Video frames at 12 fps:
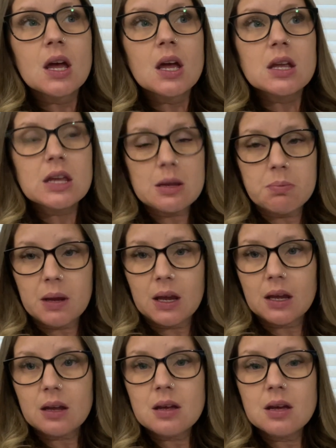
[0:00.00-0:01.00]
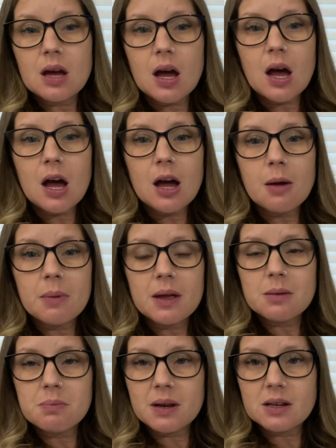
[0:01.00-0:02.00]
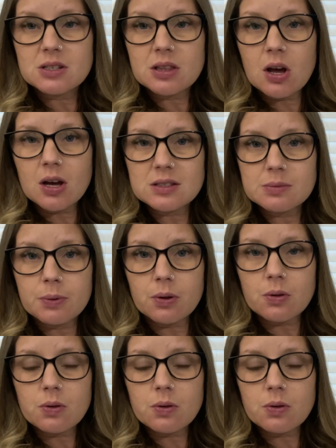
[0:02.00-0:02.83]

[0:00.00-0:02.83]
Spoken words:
keep me admitted to the hospital.